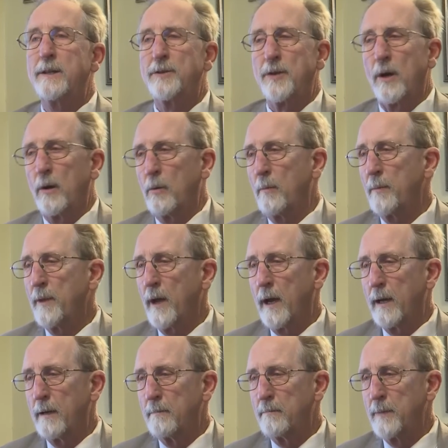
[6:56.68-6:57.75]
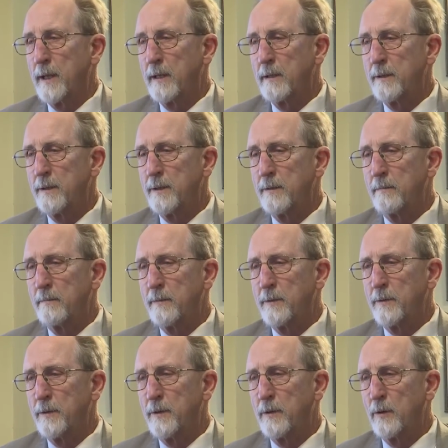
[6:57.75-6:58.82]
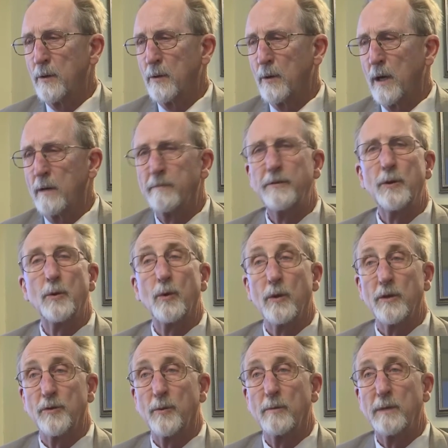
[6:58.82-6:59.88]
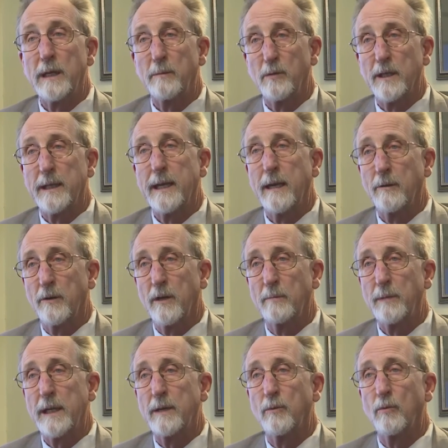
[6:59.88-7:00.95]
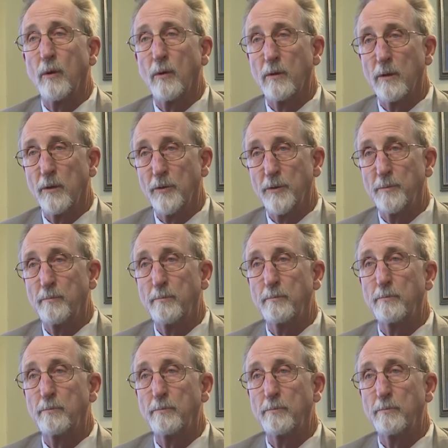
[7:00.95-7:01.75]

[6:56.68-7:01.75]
So your viewers will be able to count on me to roll those